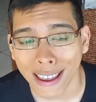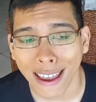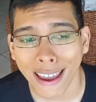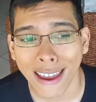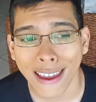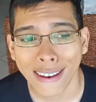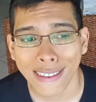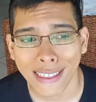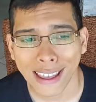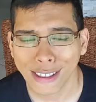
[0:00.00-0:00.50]

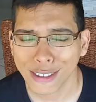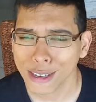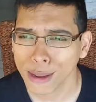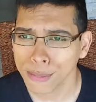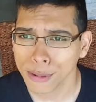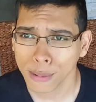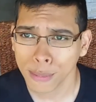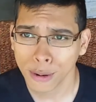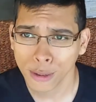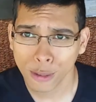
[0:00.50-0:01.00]
And that's
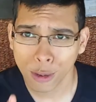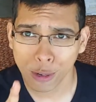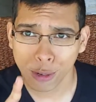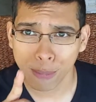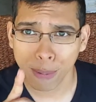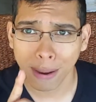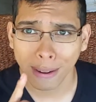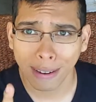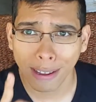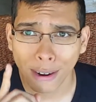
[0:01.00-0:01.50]
something I'm going to touch
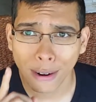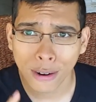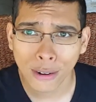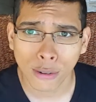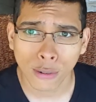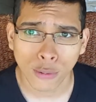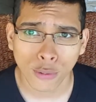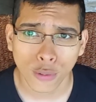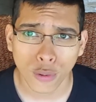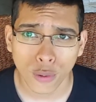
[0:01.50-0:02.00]
upon later,
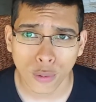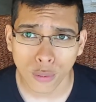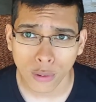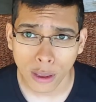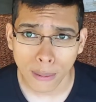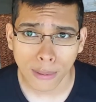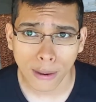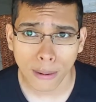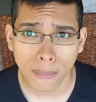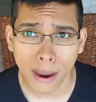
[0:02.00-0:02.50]
so
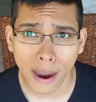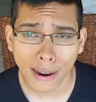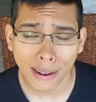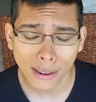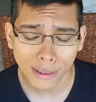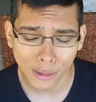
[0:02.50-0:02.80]
keep that in mind.